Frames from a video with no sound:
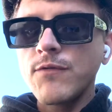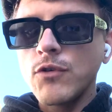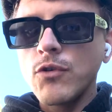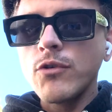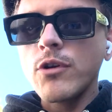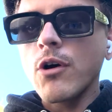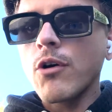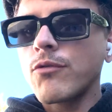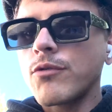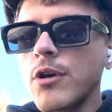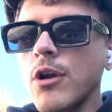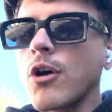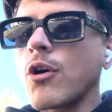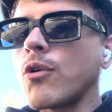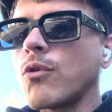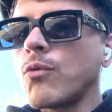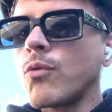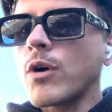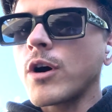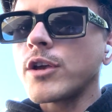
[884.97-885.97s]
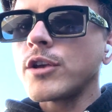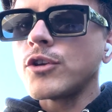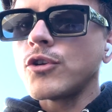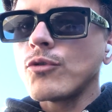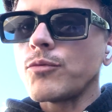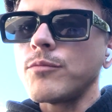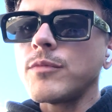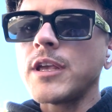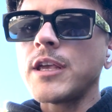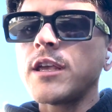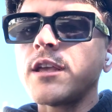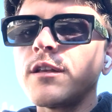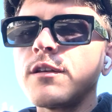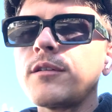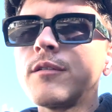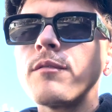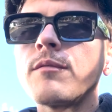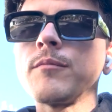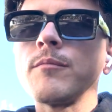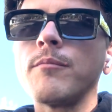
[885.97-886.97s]
you don't know what you
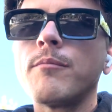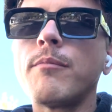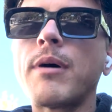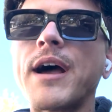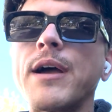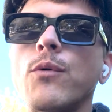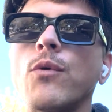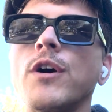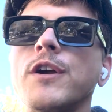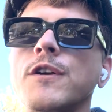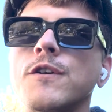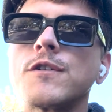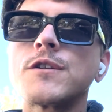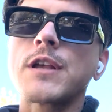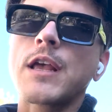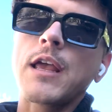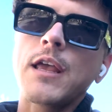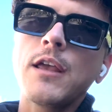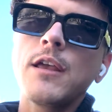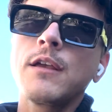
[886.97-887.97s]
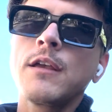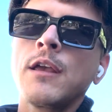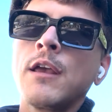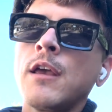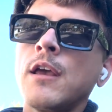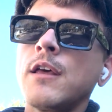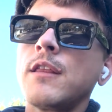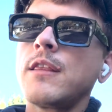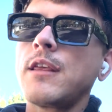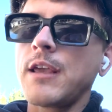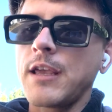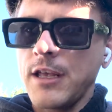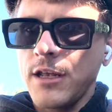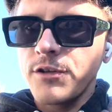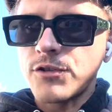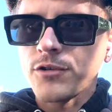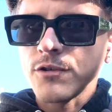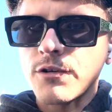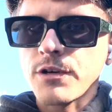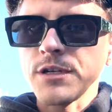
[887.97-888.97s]
mean by what you're saying, the
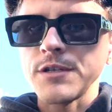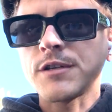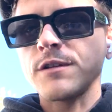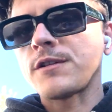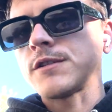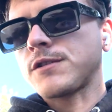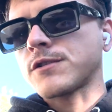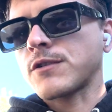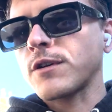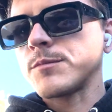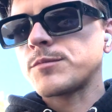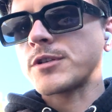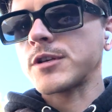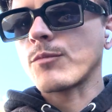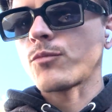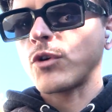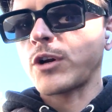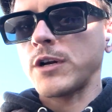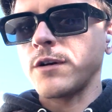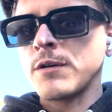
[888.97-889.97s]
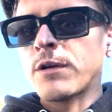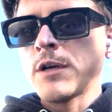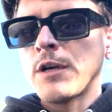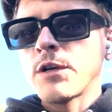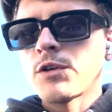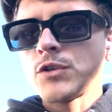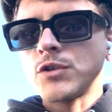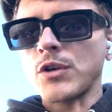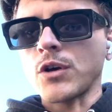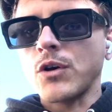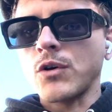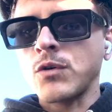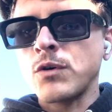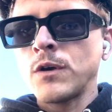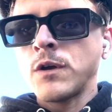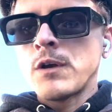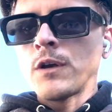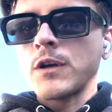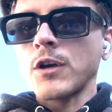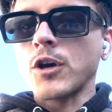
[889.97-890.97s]
answer is in the script somewhere. So
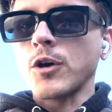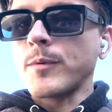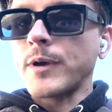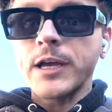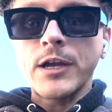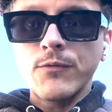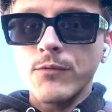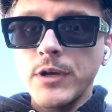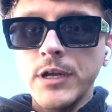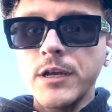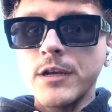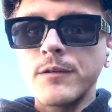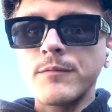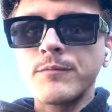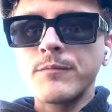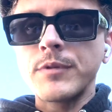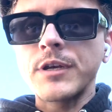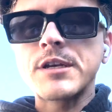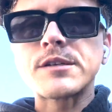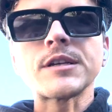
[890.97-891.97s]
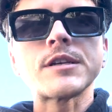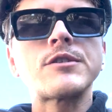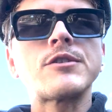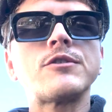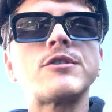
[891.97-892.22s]
go back and read it, because that's your